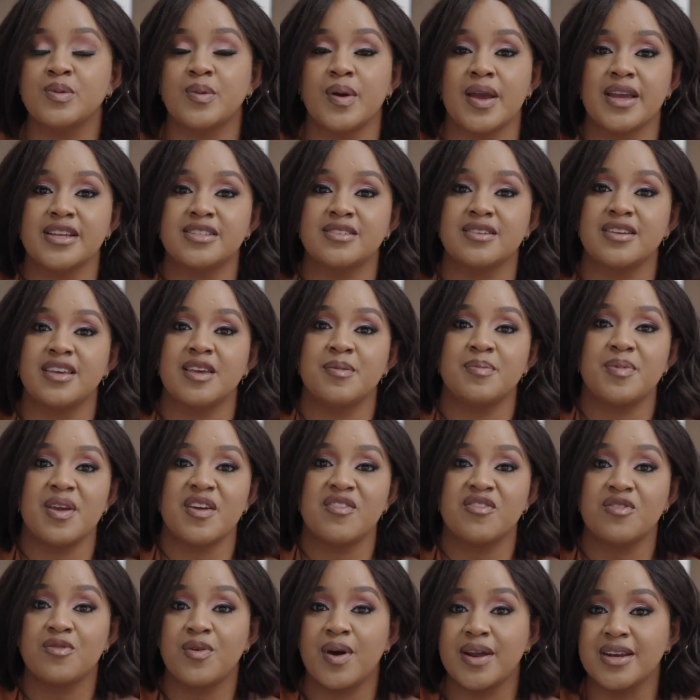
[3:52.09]
way to keep
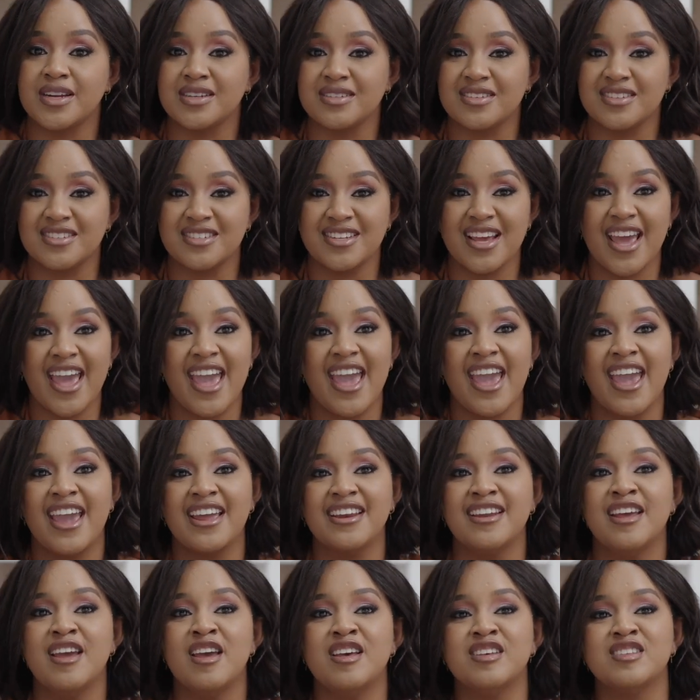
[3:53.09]
everyone
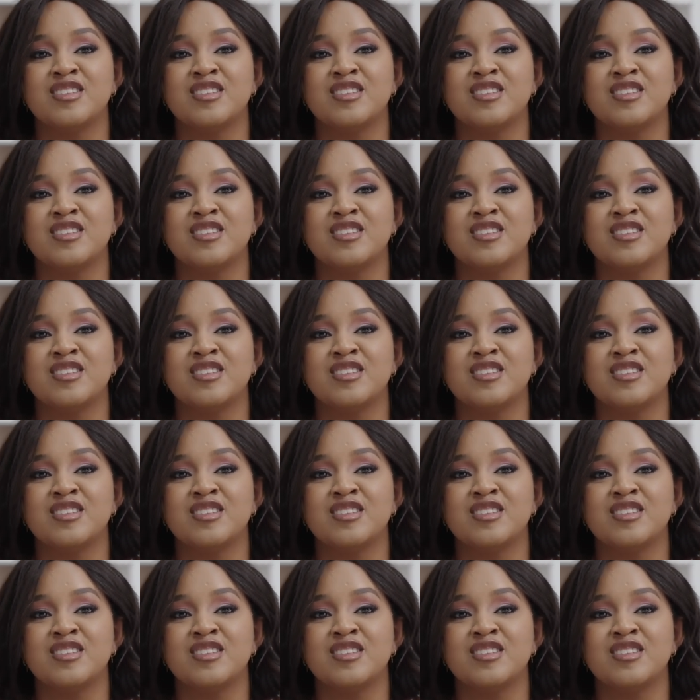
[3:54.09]
entertained,